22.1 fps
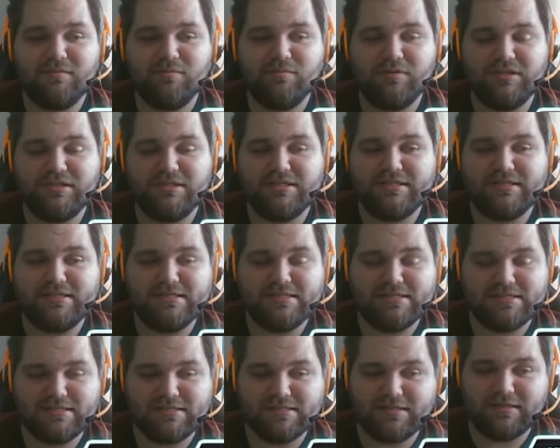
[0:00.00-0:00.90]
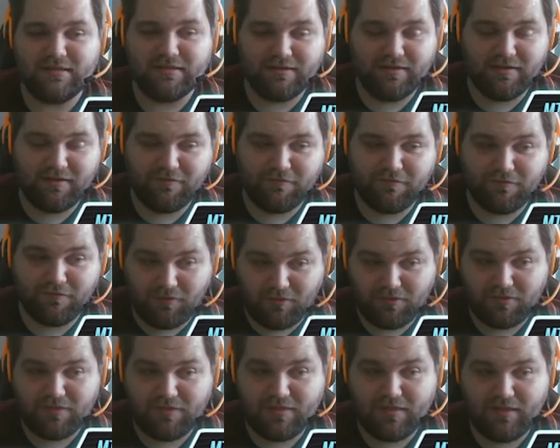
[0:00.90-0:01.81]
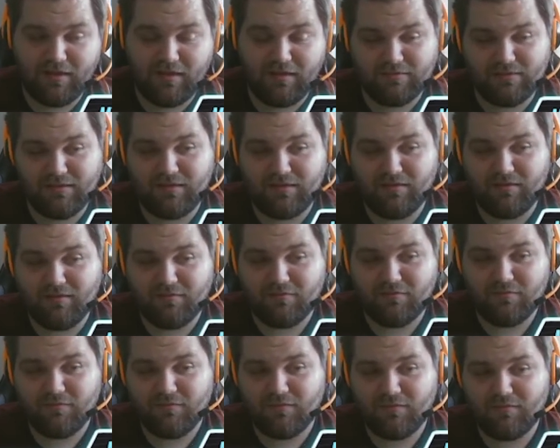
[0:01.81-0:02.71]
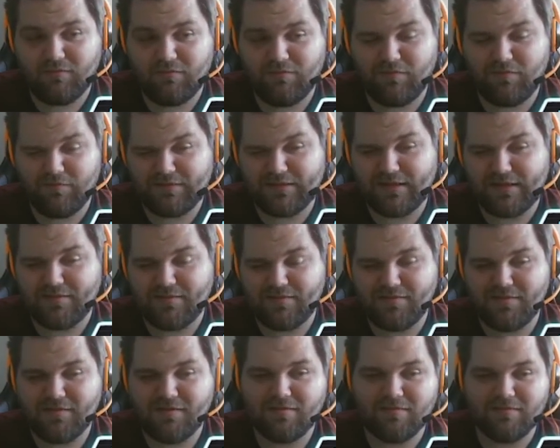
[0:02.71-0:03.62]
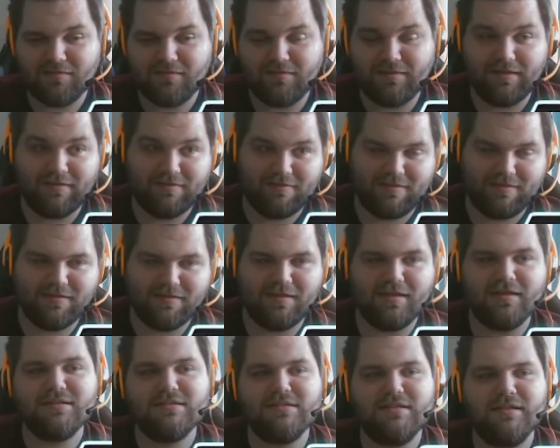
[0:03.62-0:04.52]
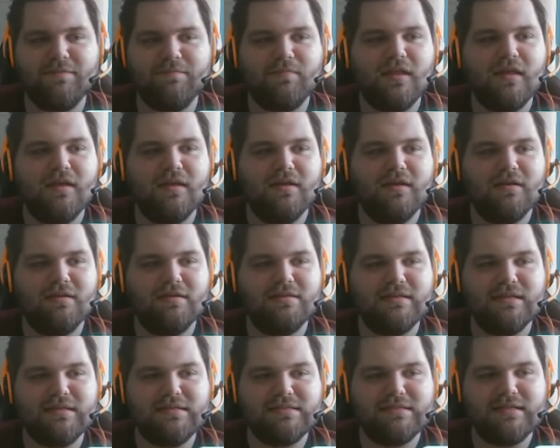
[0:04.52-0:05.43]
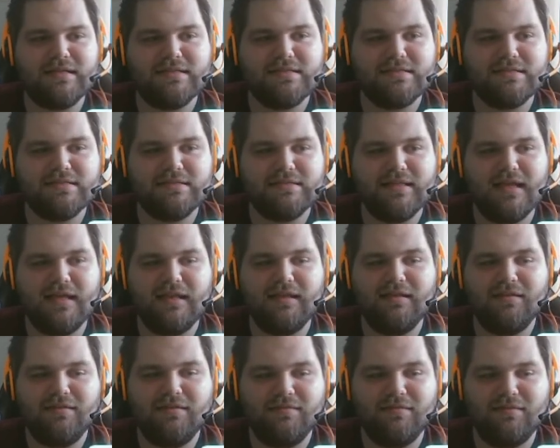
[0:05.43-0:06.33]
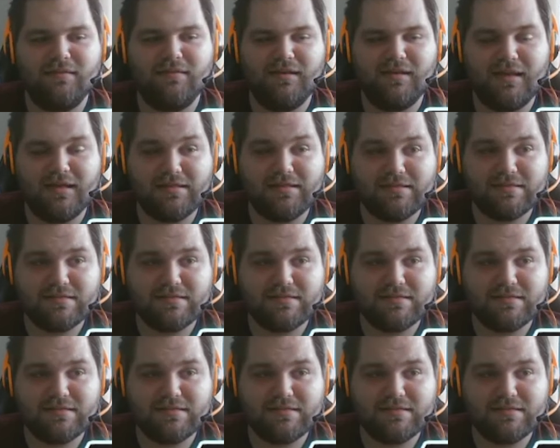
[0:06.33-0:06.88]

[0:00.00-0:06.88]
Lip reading: which is the the 5th nuts here, 6 nuts actually, 6 nuts, then the nuts,